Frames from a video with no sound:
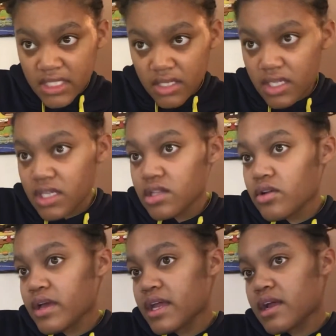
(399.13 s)
and neat,
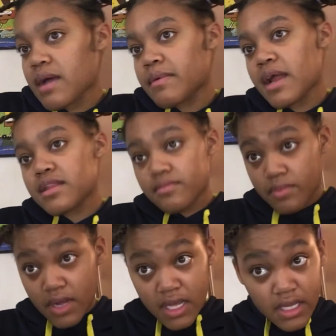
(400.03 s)
no hair coming out of the
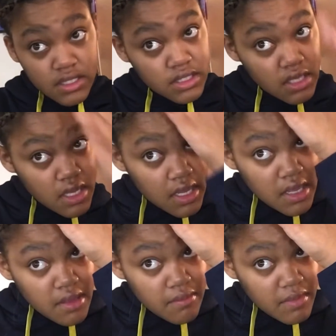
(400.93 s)
braids.
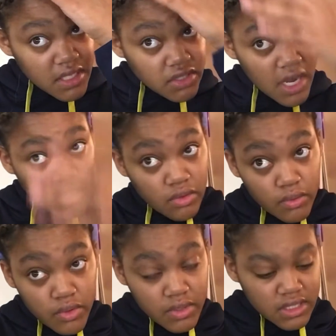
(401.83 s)
Make sure at the
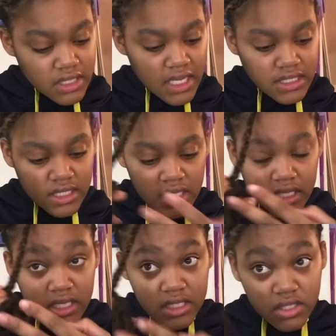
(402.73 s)
root it's nice and
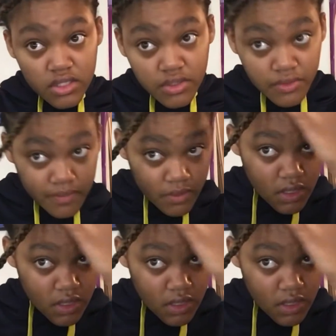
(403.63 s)
clean too,